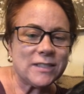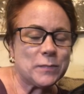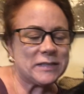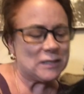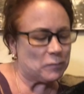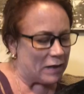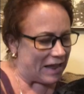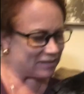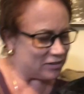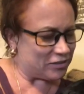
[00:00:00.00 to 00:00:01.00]
It's Mrs.
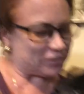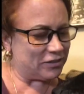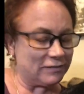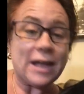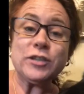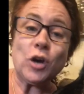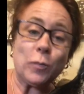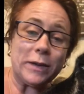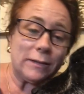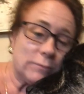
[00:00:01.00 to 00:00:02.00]
Baxter and
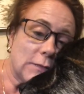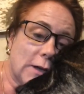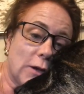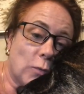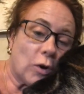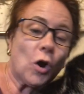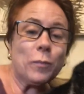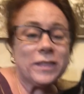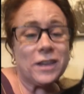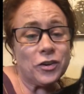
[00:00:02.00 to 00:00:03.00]
Toby. We're
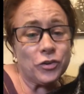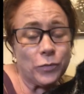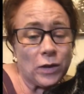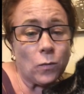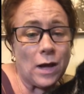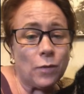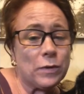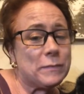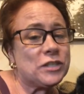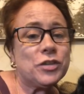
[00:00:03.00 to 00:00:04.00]
hoping that you're doing well. We
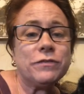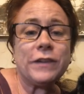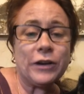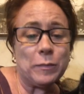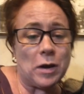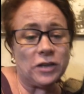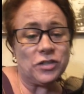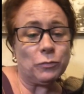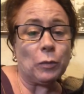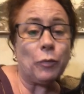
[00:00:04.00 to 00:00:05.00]
miss you very much,
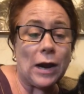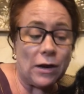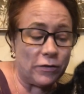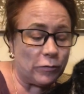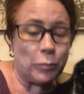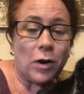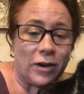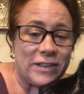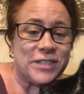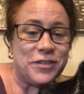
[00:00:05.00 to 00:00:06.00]
and we're proud of the
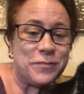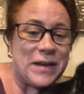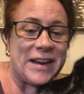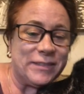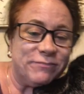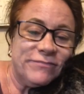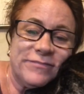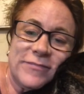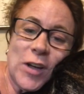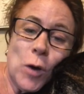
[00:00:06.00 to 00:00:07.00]
progress you've made.
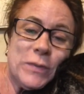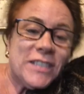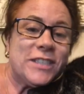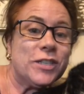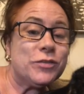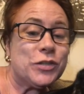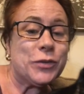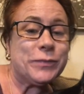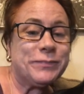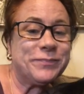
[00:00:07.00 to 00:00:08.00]
Hope to see you soon.